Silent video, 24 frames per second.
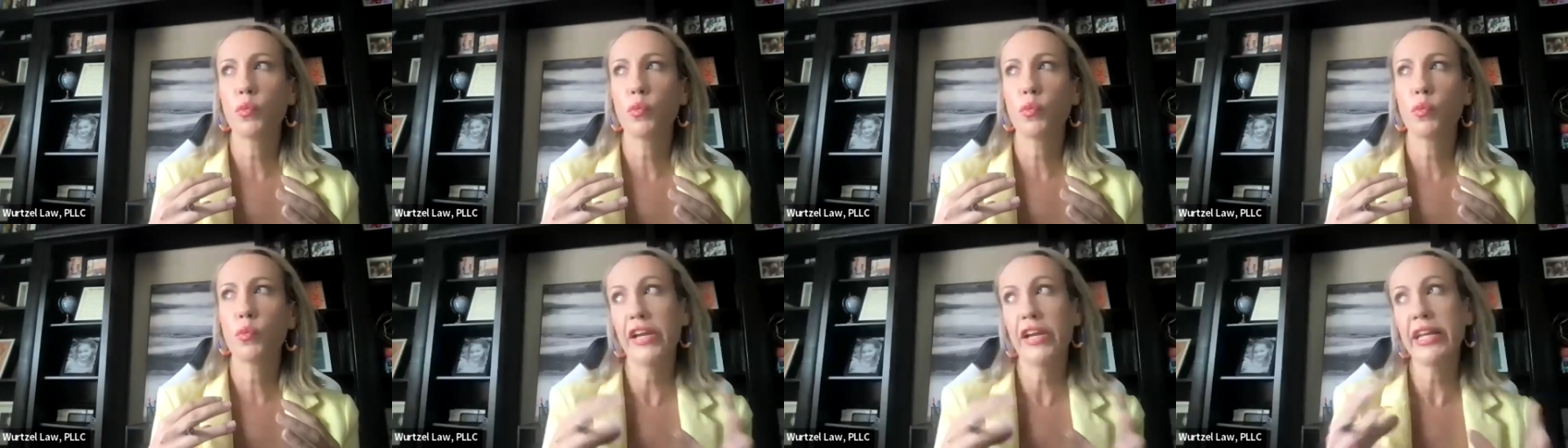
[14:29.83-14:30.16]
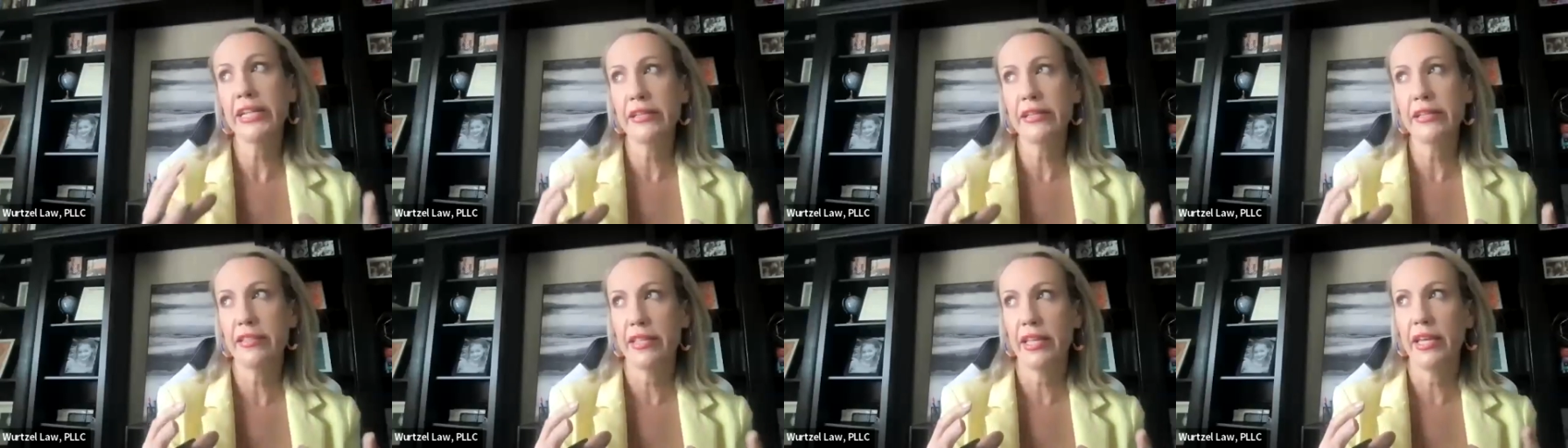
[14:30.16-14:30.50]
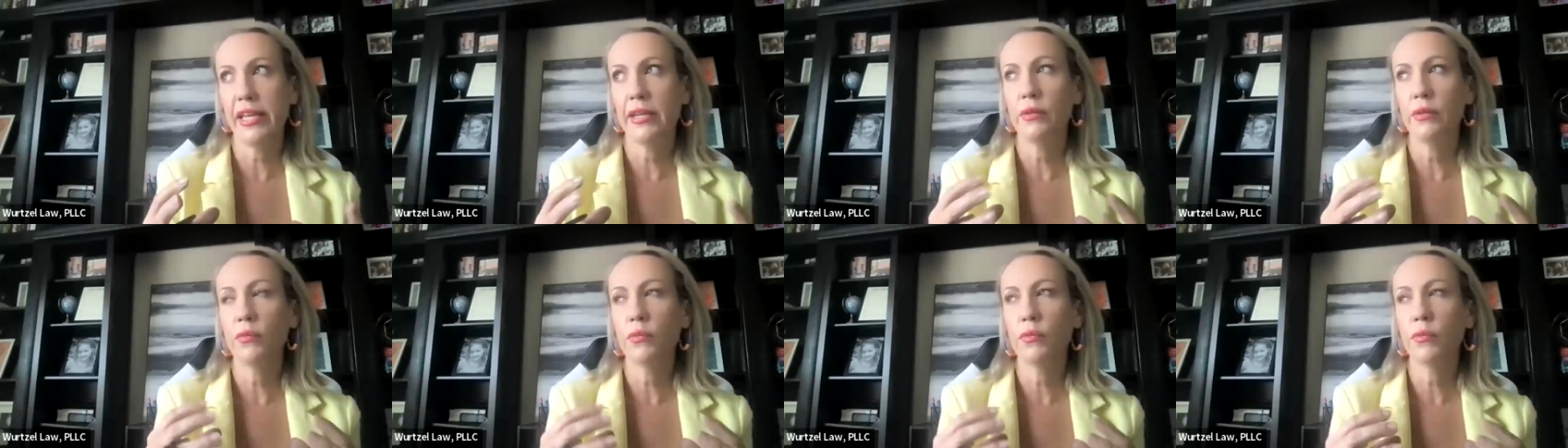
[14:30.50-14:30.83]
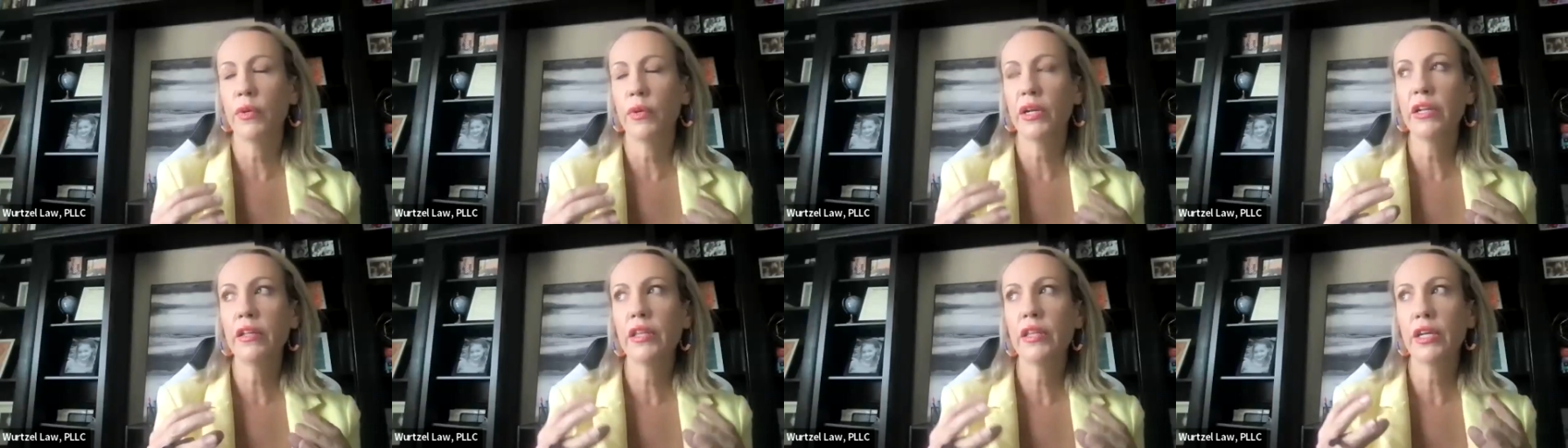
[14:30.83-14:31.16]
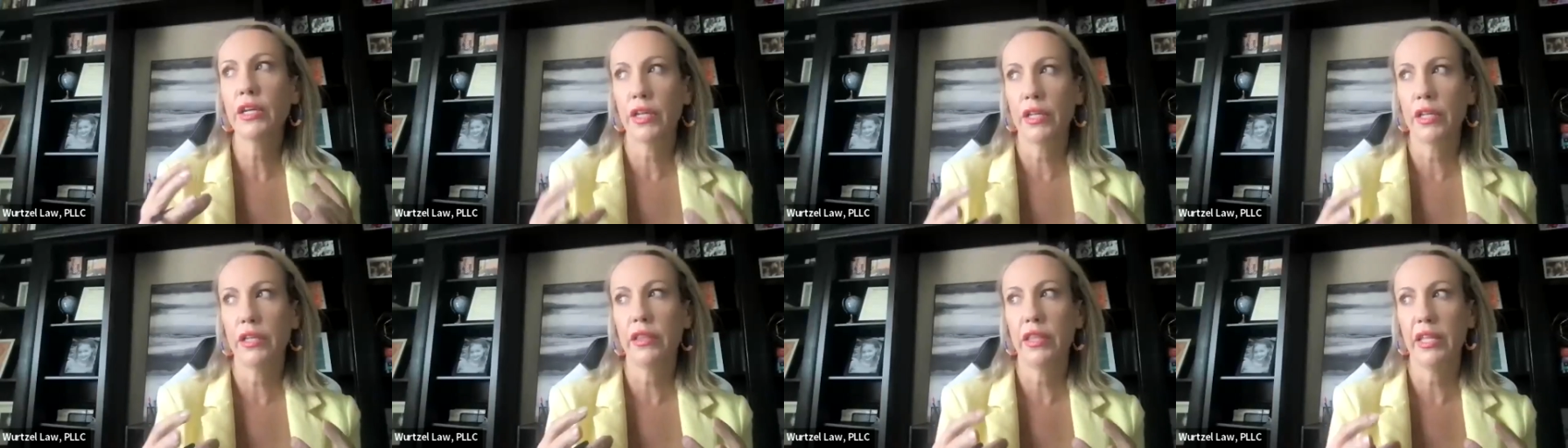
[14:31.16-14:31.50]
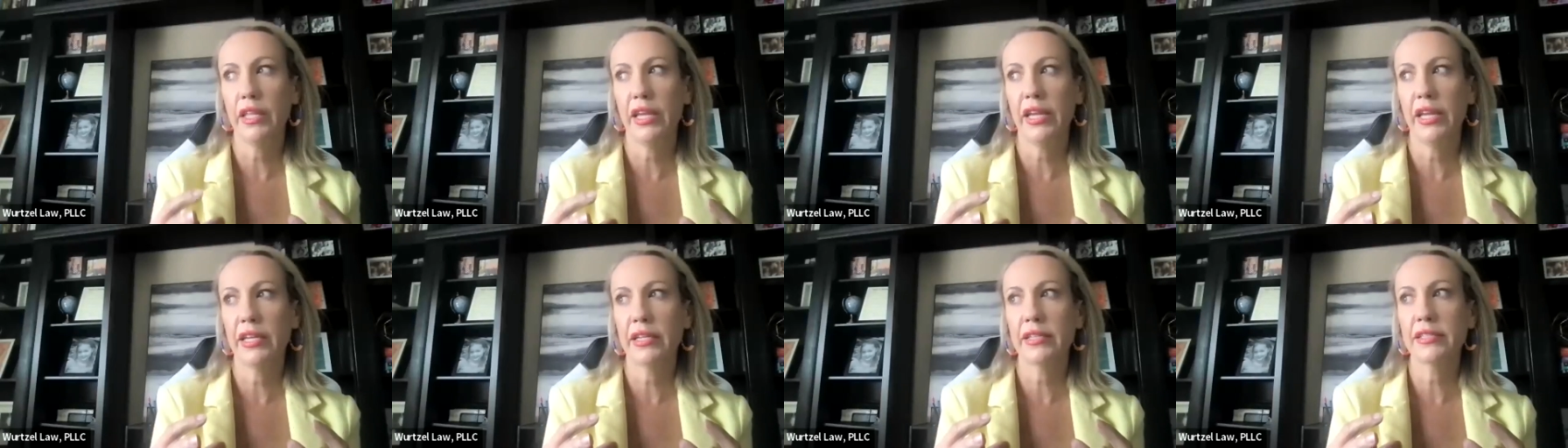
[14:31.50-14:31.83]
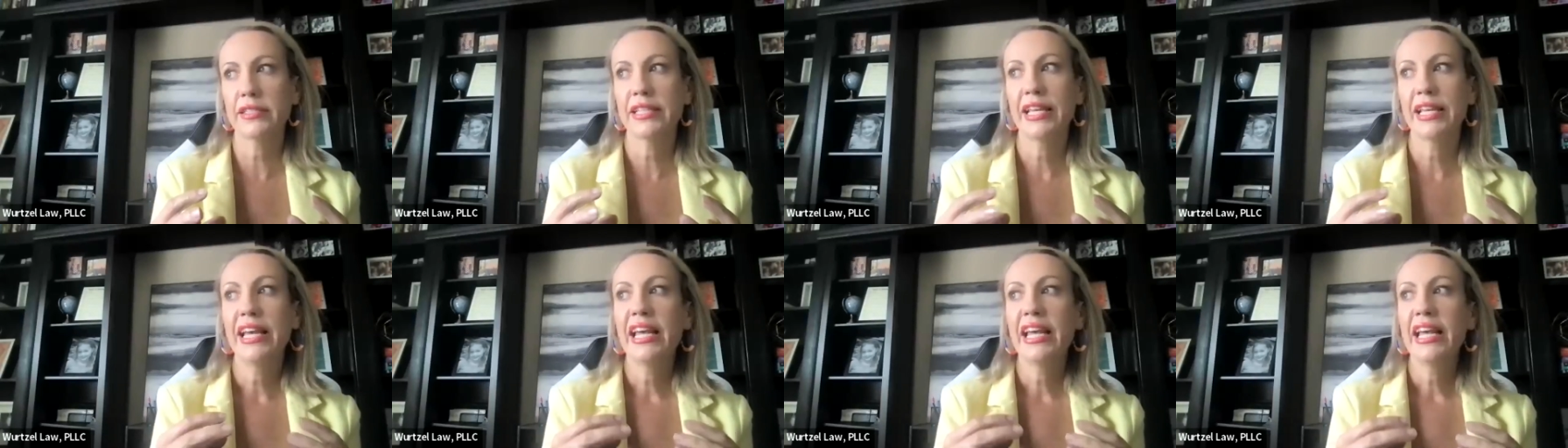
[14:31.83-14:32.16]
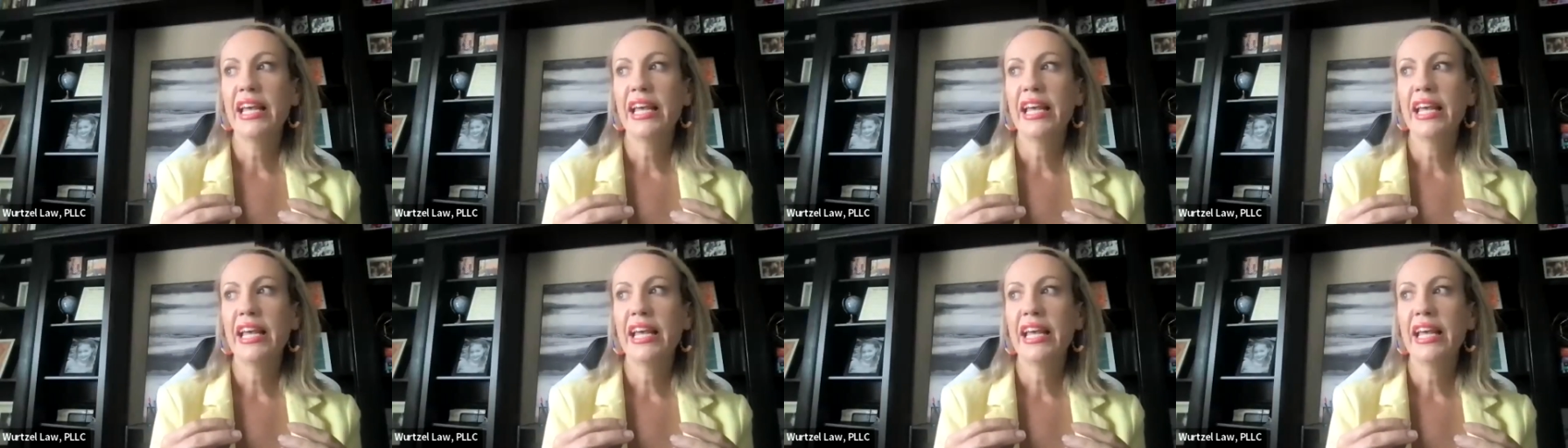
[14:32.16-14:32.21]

for anything, one of the good things